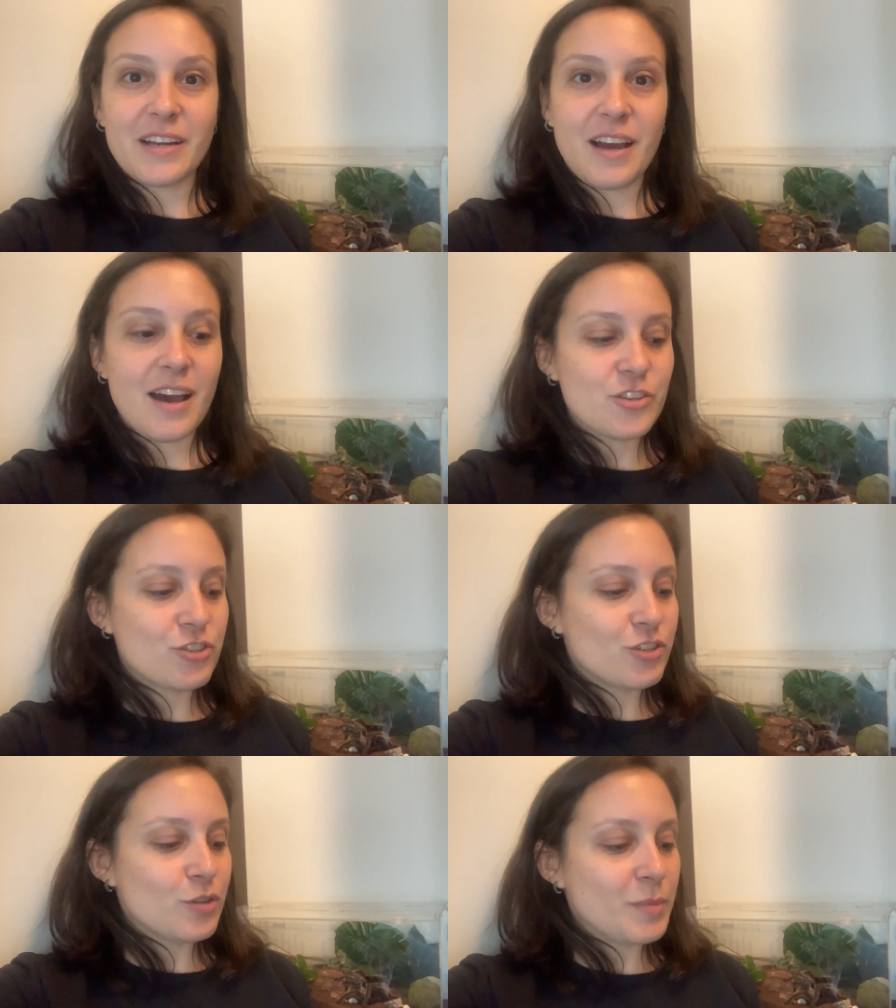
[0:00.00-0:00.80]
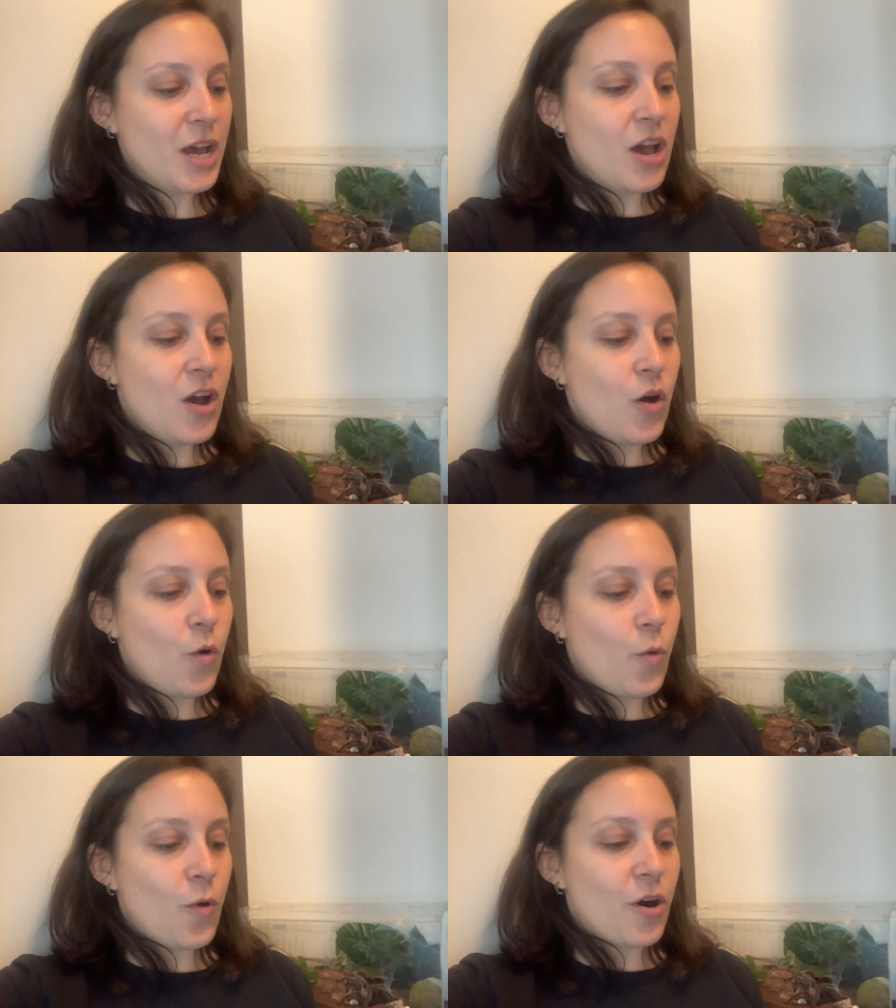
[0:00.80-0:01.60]
costume
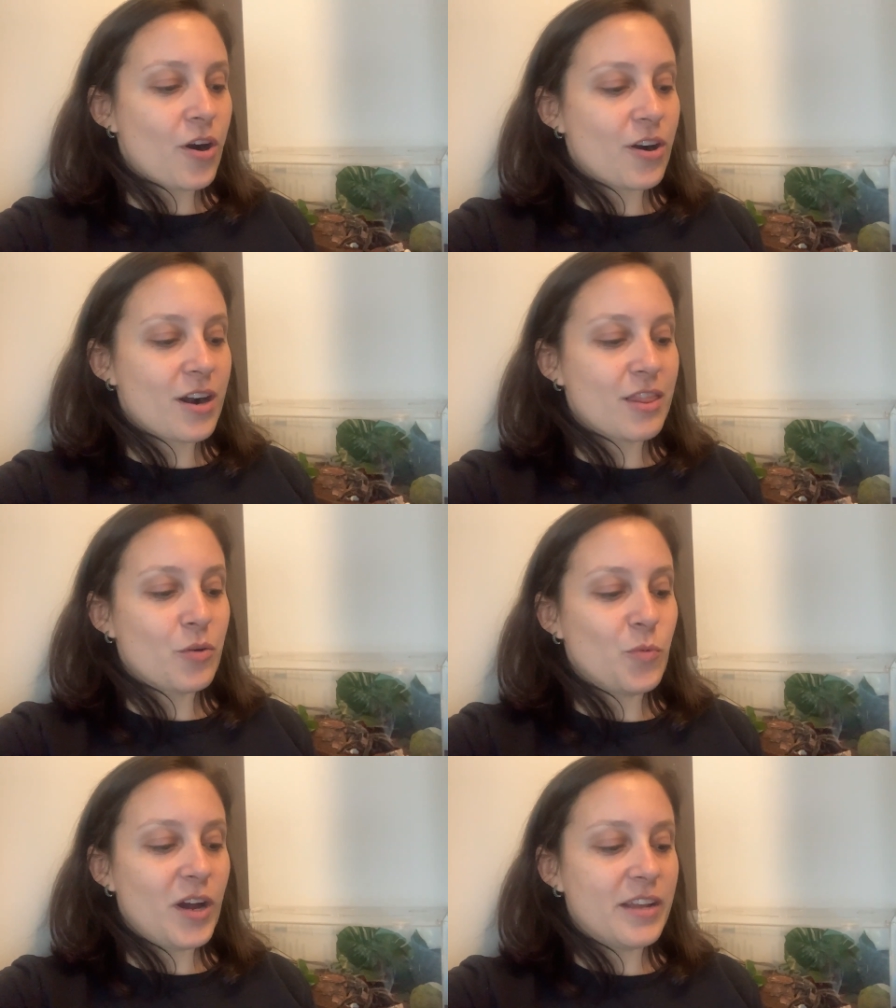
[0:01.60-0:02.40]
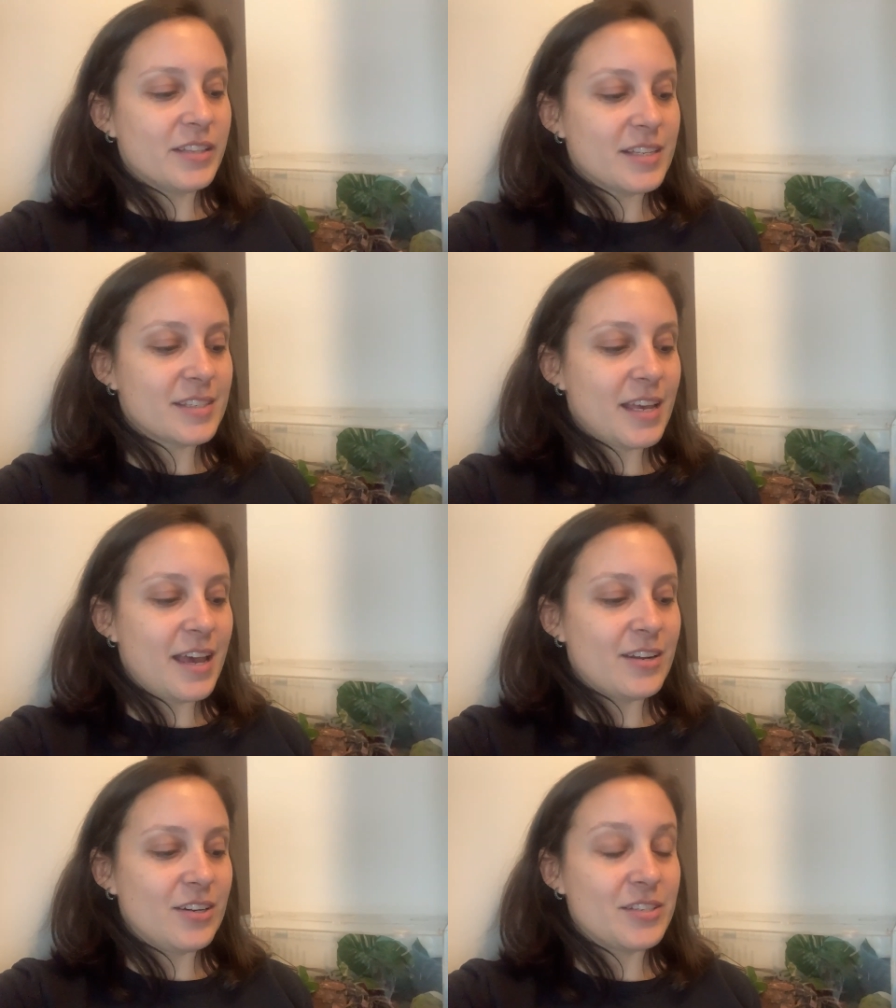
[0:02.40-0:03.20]
or the one that
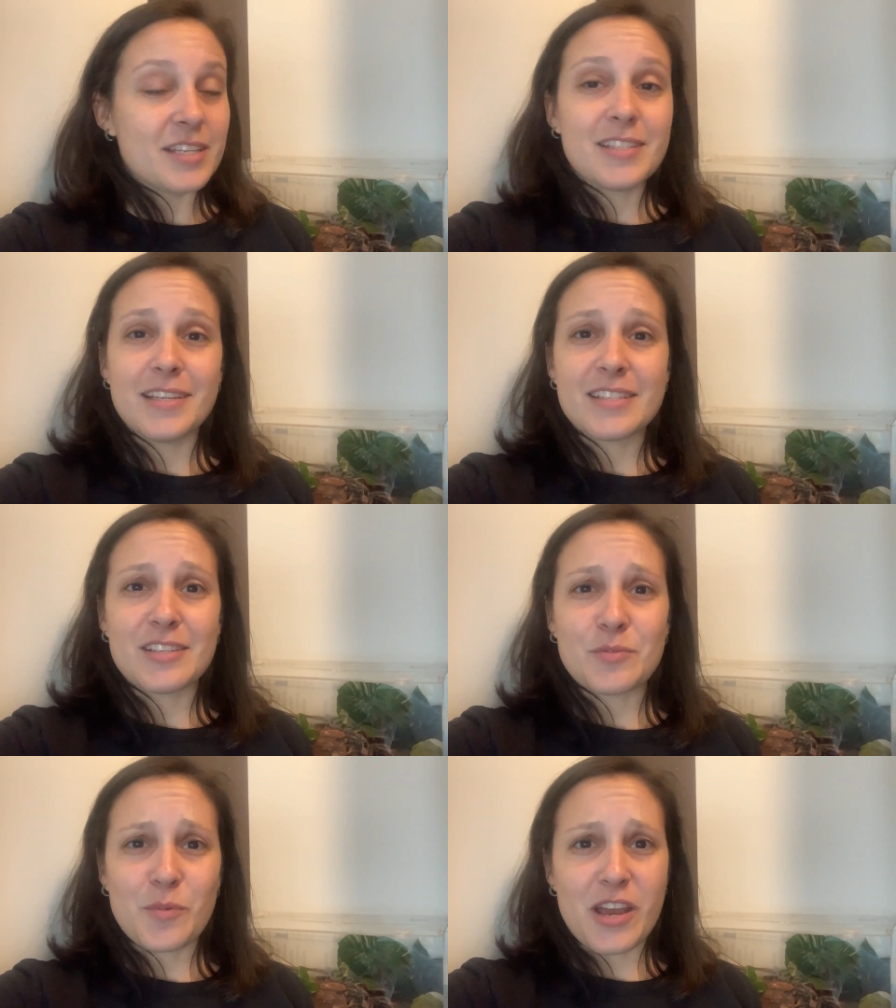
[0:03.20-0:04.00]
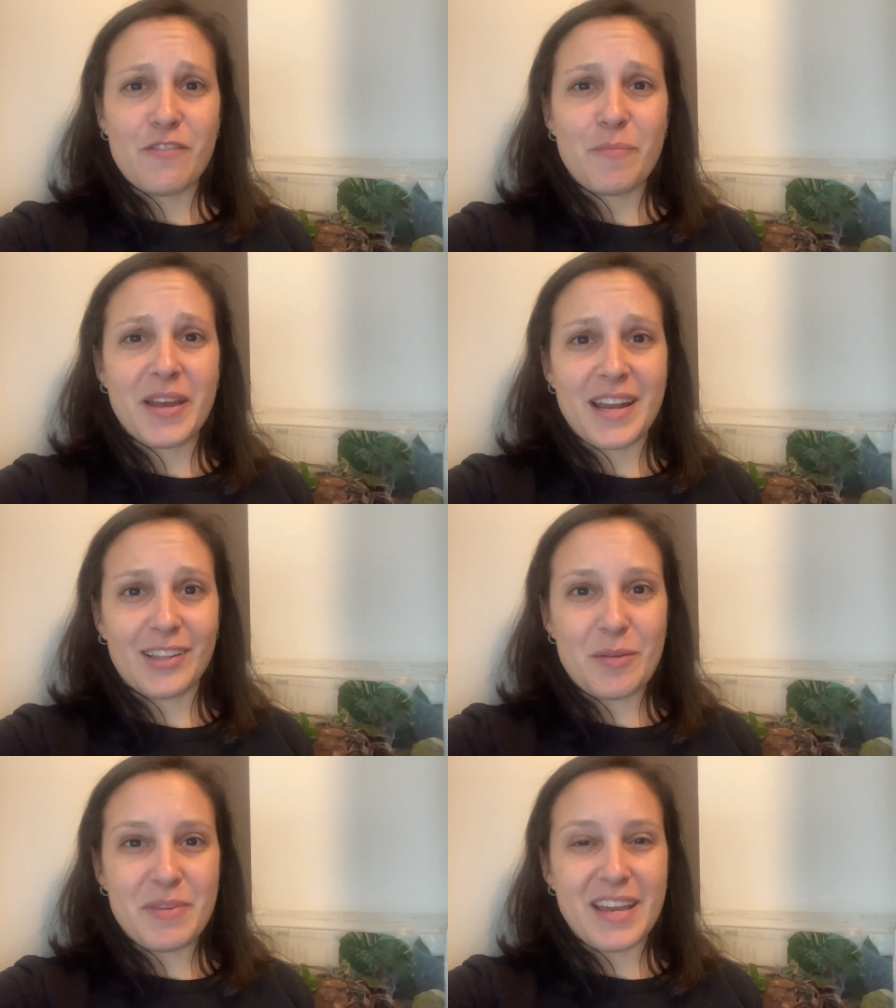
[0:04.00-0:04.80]
said Odysseus's wife
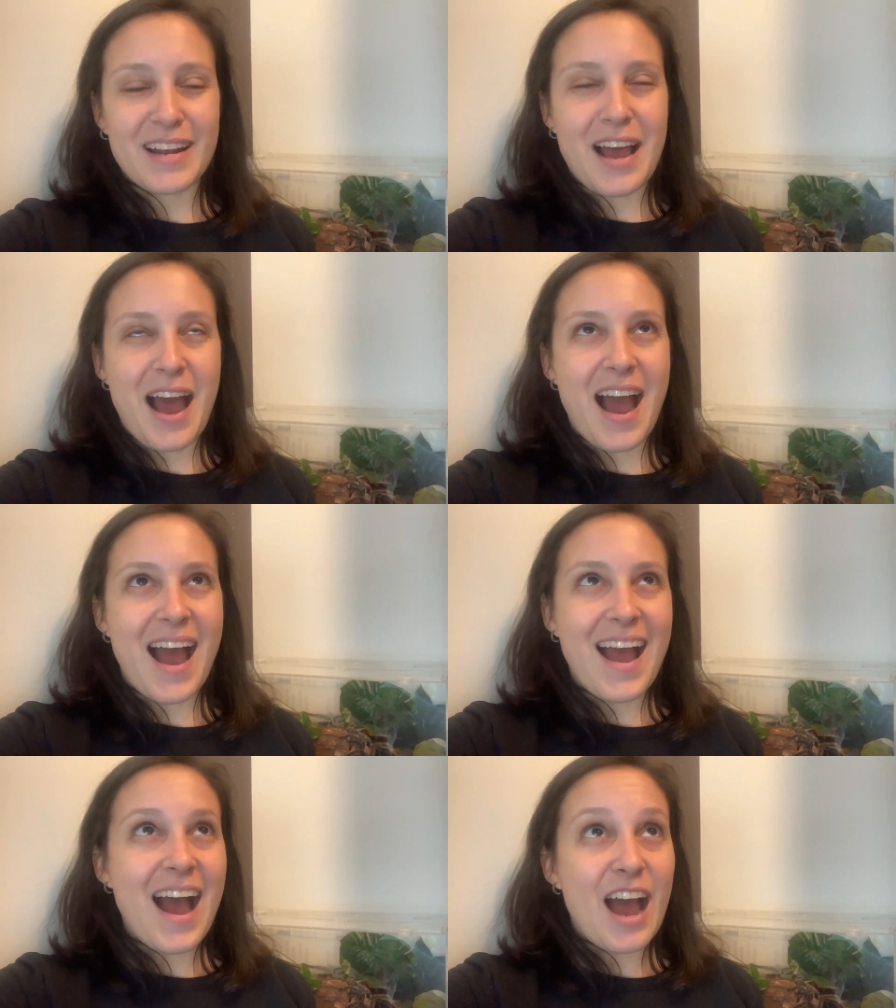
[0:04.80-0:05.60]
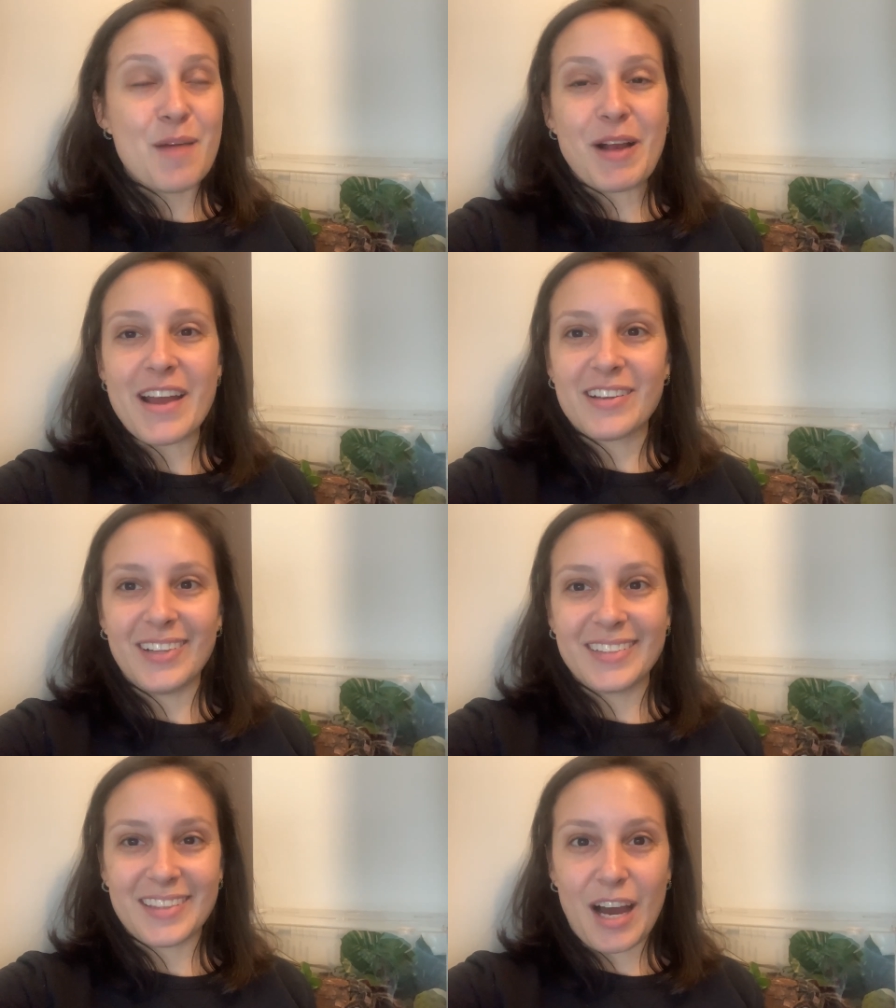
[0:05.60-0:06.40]
Penelope. And I, I'm kind of
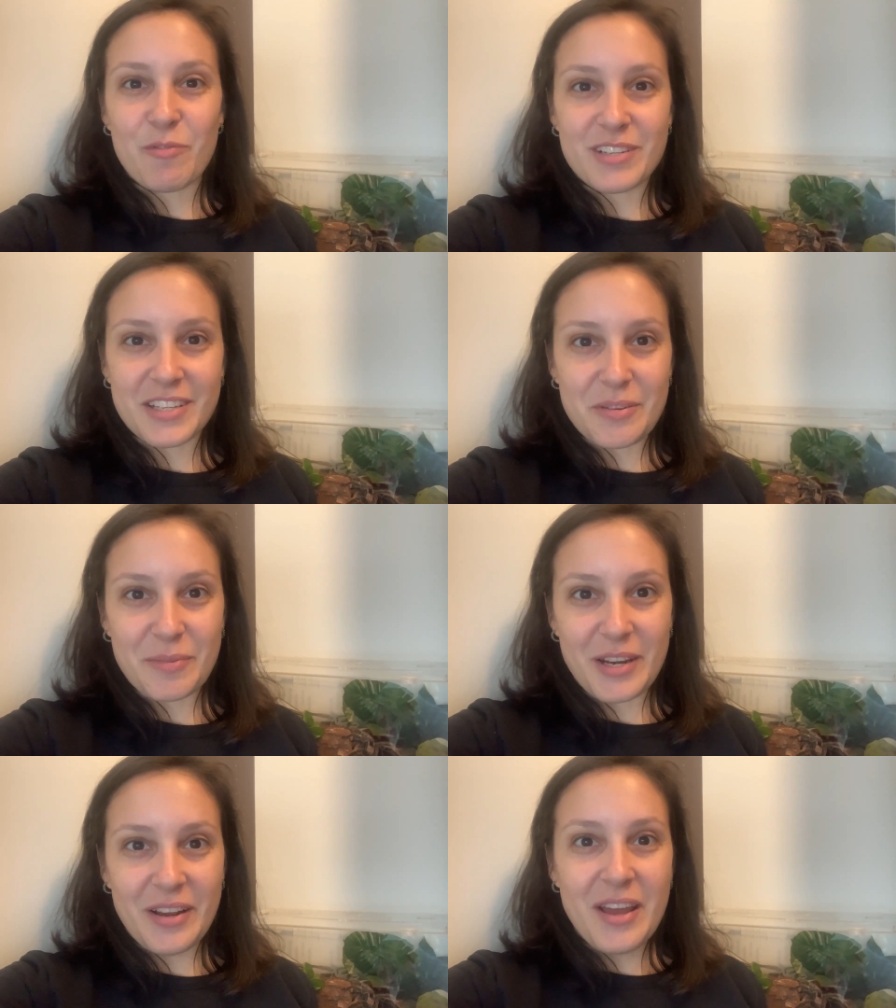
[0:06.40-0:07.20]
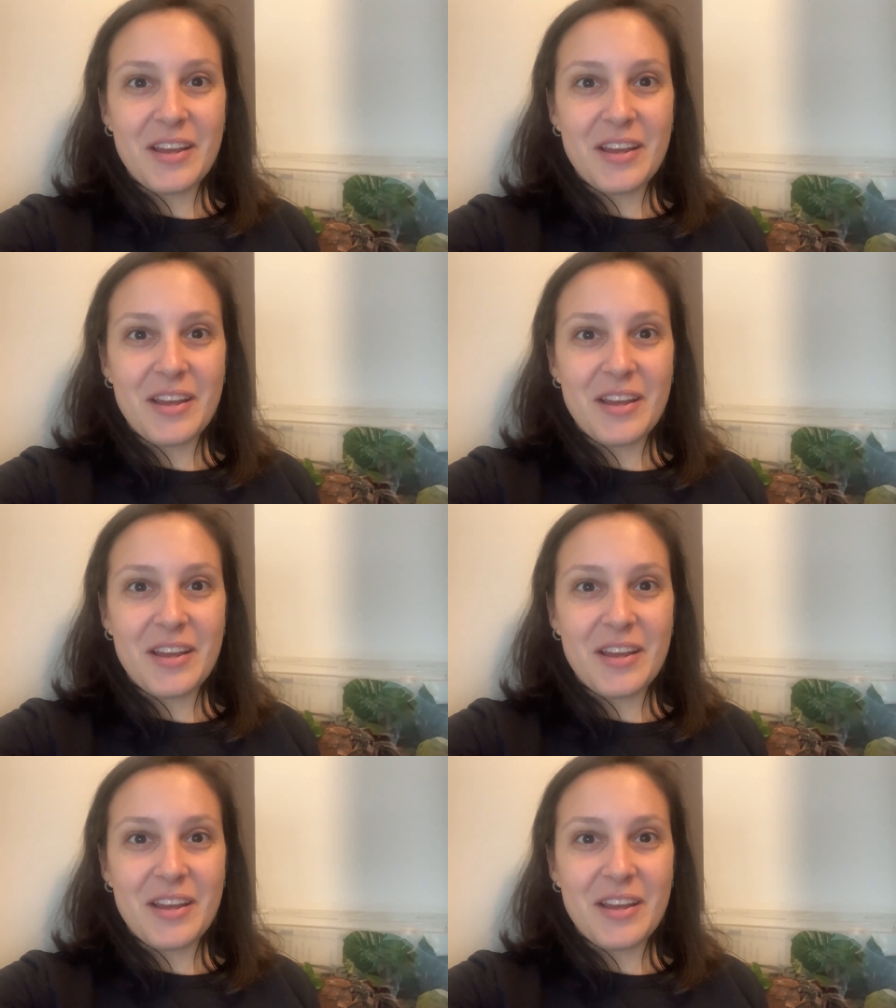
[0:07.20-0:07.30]
glad that that one didn't win.